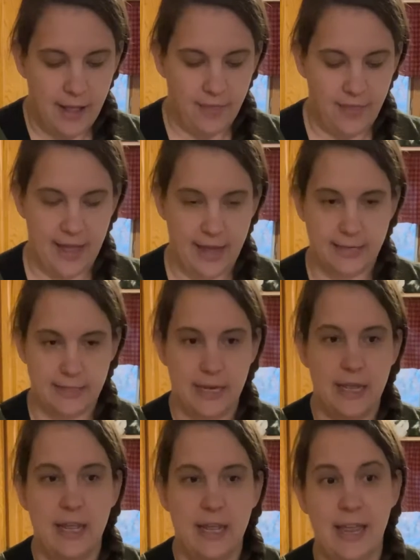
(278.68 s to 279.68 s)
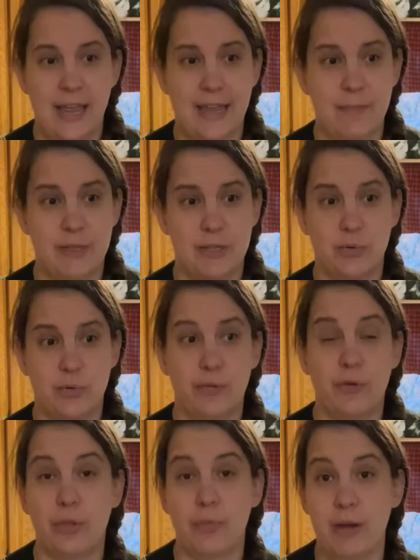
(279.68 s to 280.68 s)
that it can be stored
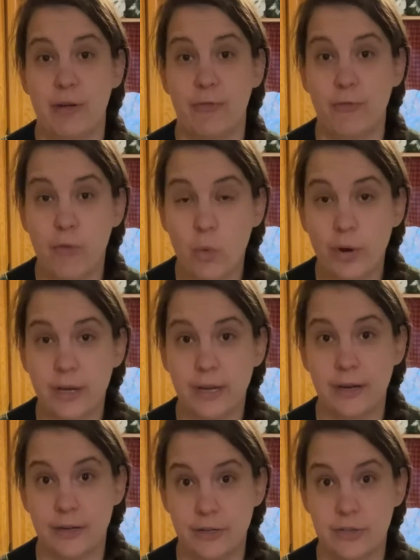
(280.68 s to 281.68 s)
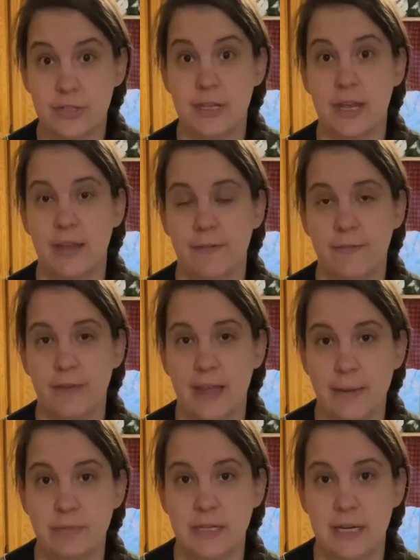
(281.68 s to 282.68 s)
for 3 to 4 years if
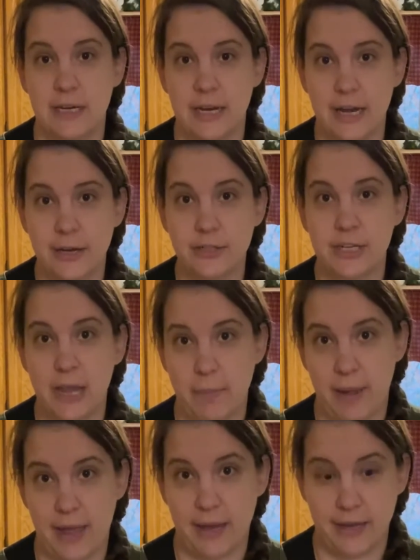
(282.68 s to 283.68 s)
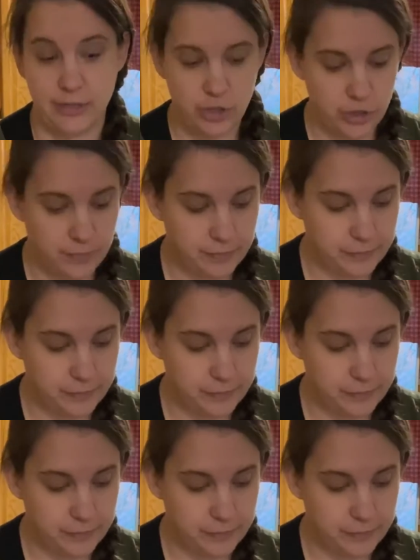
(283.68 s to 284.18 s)
kept in an airtight package.